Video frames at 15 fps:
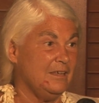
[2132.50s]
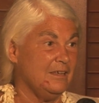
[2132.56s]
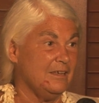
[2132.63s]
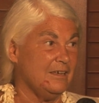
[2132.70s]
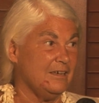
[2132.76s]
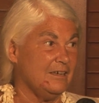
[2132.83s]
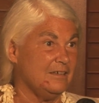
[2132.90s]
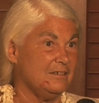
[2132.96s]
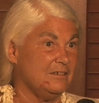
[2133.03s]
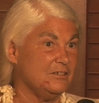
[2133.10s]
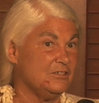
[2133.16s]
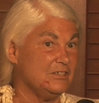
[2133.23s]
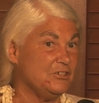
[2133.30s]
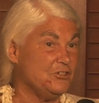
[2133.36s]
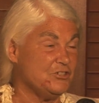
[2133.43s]
And
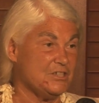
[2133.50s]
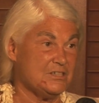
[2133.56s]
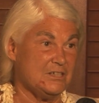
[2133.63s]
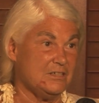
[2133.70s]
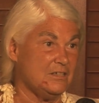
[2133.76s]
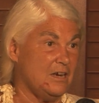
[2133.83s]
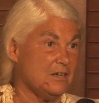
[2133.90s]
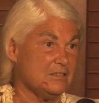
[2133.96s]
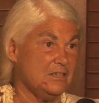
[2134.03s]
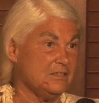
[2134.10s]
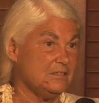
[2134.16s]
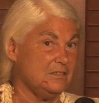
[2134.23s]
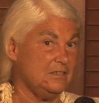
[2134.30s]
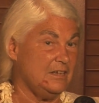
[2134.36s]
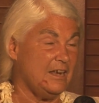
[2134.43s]
synergistic
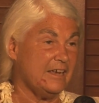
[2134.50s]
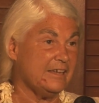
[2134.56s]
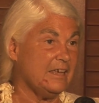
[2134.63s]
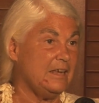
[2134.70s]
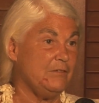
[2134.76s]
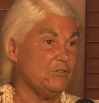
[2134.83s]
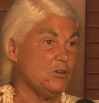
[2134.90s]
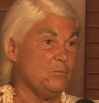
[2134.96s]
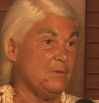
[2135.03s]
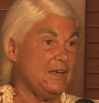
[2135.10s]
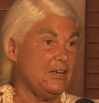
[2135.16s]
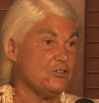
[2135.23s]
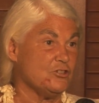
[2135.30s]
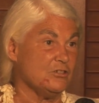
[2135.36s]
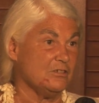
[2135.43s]
toxicity, I can't even
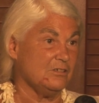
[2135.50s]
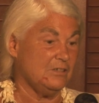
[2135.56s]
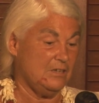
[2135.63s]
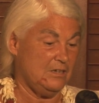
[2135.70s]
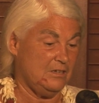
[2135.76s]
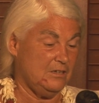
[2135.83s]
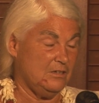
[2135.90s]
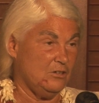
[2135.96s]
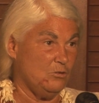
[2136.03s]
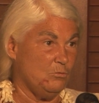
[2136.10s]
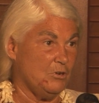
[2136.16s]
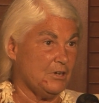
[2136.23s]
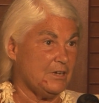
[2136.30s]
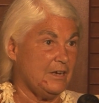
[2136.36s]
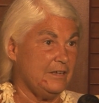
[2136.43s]
imagine
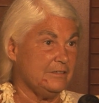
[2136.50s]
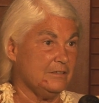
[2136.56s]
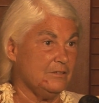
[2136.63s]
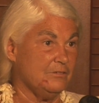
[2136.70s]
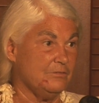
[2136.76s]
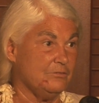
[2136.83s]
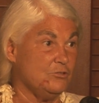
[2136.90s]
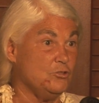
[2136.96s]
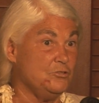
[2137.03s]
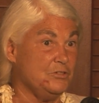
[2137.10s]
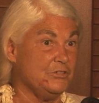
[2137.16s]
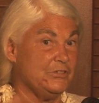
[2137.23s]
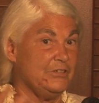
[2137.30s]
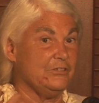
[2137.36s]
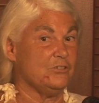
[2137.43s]
what kinds of new
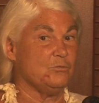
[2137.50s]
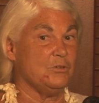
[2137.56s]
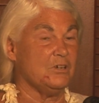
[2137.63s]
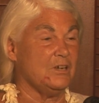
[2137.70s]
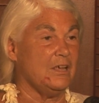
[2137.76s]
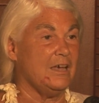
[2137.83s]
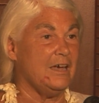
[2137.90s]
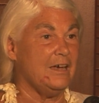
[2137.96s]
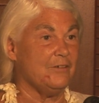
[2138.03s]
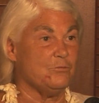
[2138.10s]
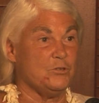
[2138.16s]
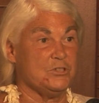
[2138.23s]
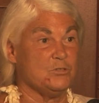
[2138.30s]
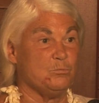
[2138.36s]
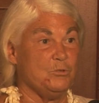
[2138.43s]
diseases we're going to have
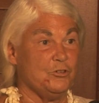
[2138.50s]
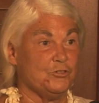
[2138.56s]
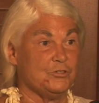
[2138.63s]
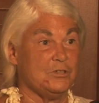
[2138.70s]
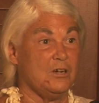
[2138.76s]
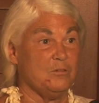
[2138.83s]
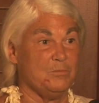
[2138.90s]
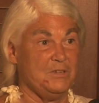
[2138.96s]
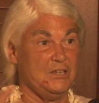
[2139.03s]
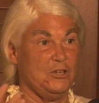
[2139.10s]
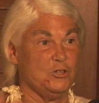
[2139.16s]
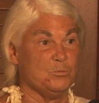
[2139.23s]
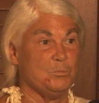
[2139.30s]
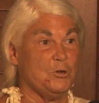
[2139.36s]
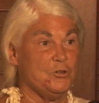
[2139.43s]
once we start being
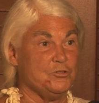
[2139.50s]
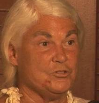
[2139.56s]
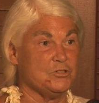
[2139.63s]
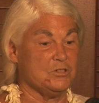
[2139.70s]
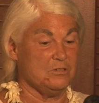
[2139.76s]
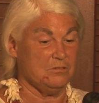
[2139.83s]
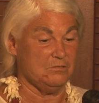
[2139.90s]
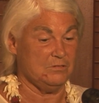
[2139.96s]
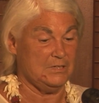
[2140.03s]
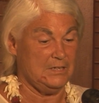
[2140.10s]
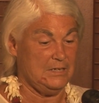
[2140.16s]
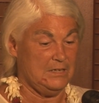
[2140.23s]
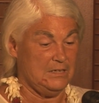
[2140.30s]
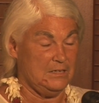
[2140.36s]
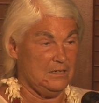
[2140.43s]
exposed to
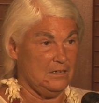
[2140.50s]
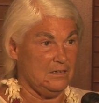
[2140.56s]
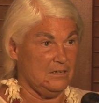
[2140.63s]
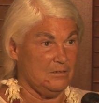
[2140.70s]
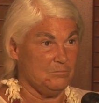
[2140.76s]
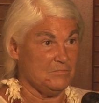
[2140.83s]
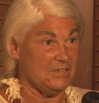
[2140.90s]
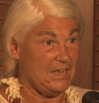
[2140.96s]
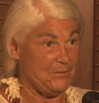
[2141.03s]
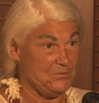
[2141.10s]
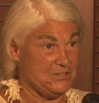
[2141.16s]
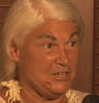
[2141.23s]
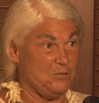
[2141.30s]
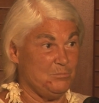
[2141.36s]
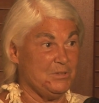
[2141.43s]

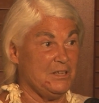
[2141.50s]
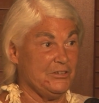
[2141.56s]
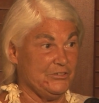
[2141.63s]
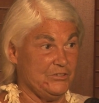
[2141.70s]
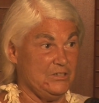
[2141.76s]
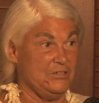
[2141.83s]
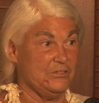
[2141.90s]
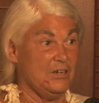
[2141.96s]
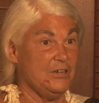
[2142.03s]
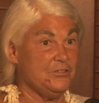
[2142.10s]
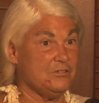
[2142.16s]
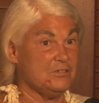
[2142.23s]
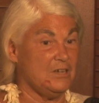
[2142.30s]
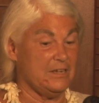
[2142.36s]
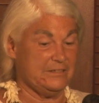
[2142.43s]
glyphosate plus these
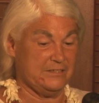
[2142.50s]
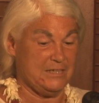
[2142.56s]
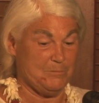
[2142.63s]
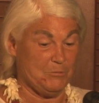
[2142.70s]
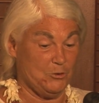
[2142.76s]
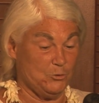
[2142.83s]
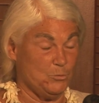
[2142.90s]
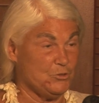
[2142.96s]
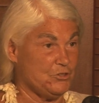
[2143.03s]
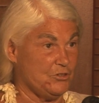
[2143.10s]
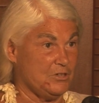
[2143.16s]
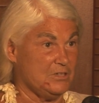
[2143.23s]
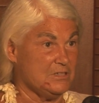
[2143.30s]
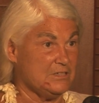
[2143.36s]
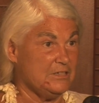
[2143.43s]
other toxic chemicals, which are
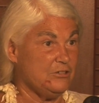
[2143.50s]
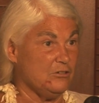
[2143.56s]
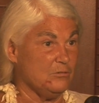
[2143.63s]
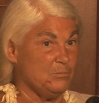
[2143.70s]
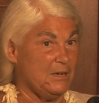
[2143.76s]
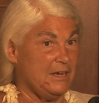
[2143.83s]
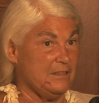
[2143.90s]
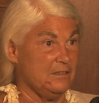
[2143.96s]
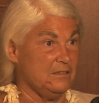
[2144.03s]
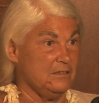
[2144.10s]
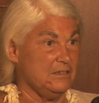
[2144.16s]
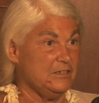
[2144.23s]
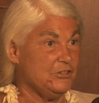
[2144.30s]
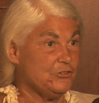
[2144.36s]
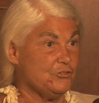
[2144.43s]
considered by the
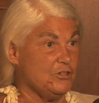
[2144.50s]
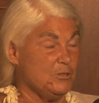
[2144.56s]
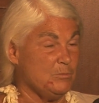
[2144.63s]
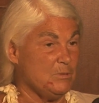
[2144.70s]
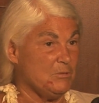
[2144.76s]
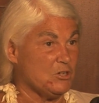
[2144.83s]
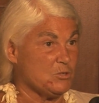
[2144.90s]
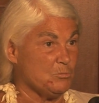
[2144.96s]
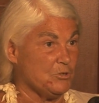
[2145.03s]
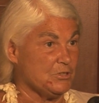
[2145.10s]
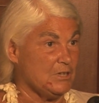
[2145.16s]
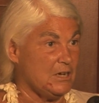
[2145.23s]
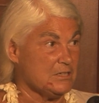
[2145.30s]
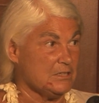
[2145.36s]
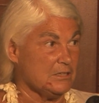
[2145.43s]
industry to be much more
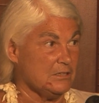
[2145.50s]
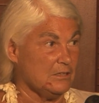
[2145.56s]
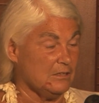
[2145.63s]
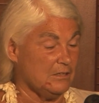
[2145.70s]
toxic than